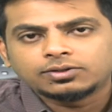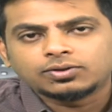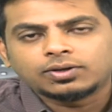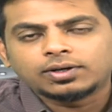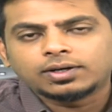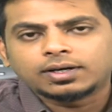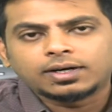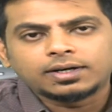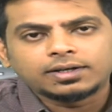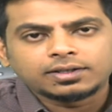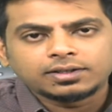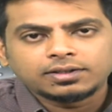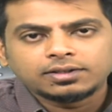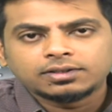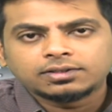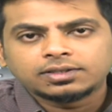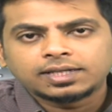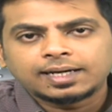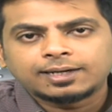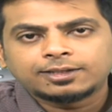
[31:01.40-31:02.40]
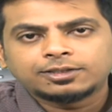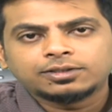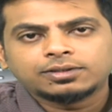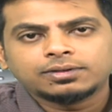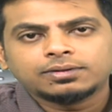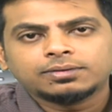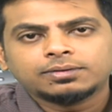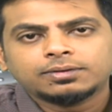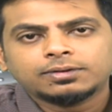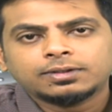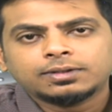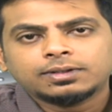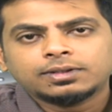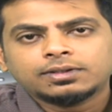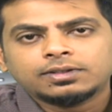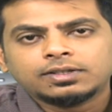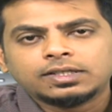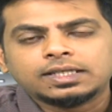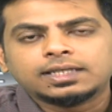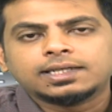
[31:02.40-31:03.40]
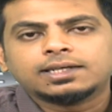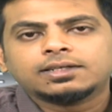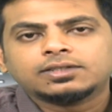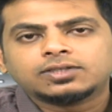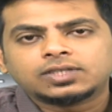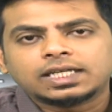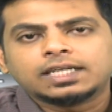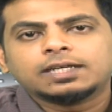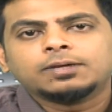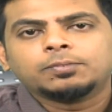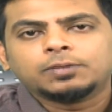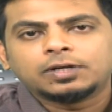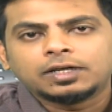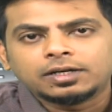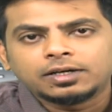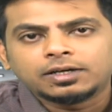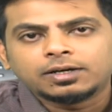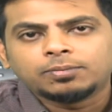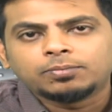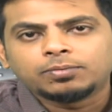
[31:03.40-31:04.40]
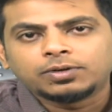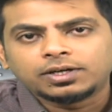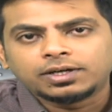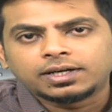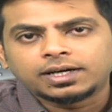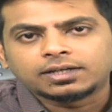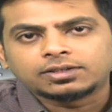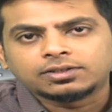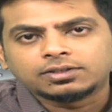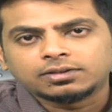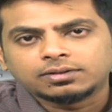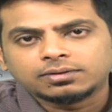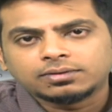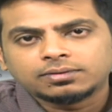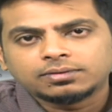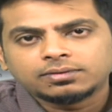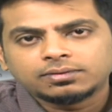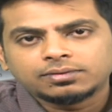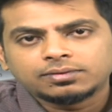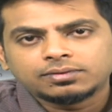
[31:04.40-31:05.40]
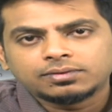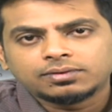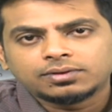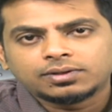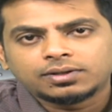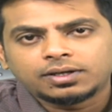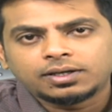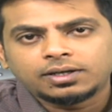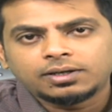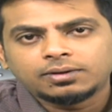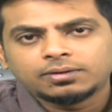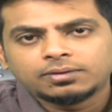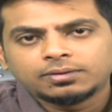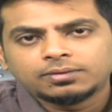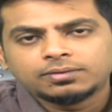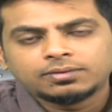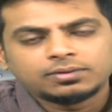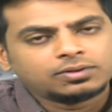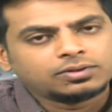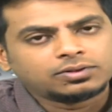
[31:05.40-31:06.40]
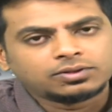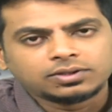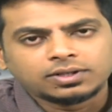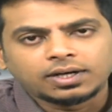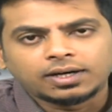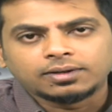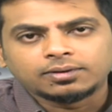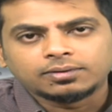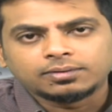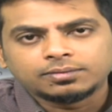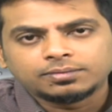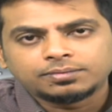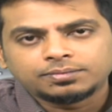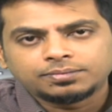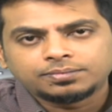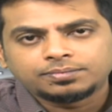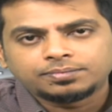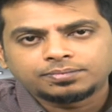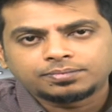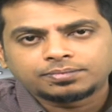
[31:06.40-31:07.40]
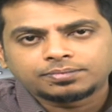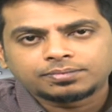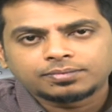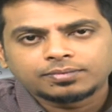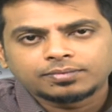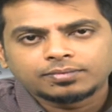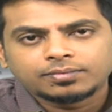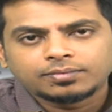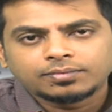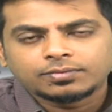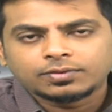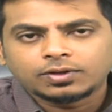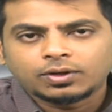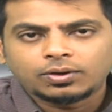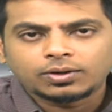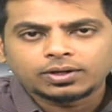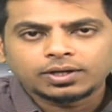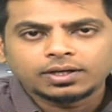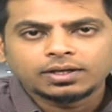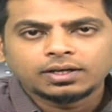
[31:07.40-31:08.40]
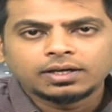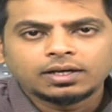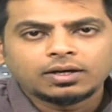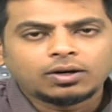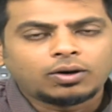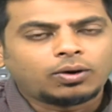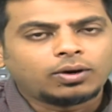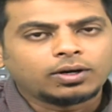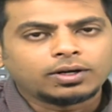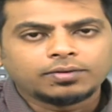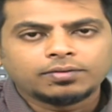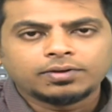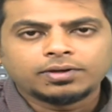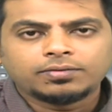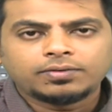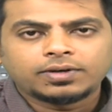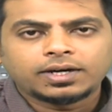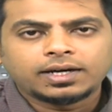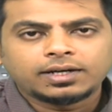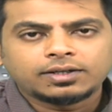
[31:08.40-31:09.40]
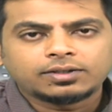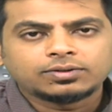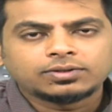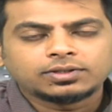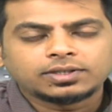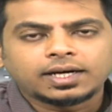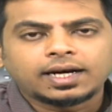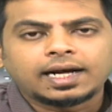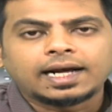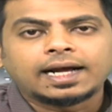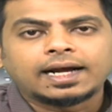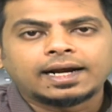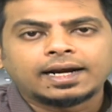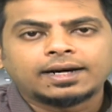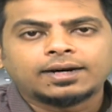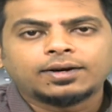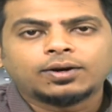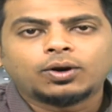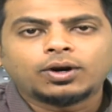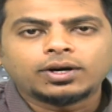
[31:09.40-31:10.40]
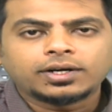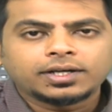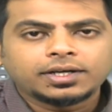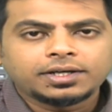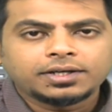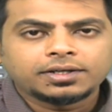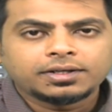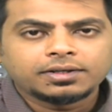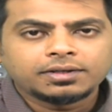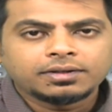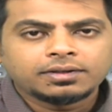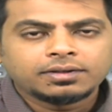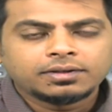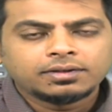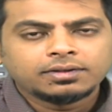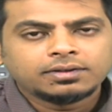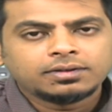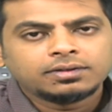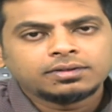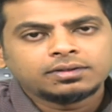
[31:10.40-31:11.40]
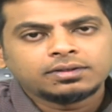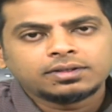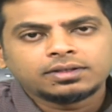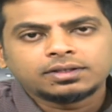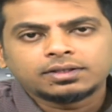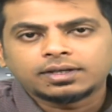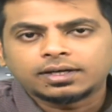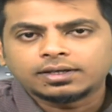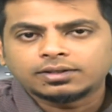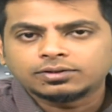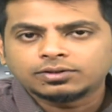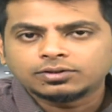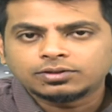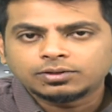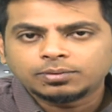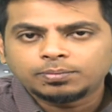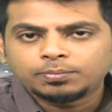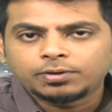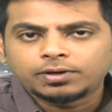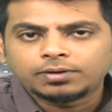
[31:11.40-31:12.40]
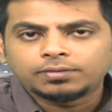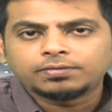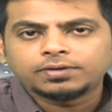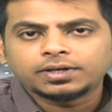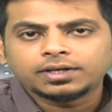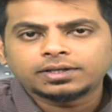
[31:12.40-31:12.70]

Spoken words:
continuous action, neither is an incomplete action, right? It's done. Okay, or even if I had to say I had not eaten, that is also perfect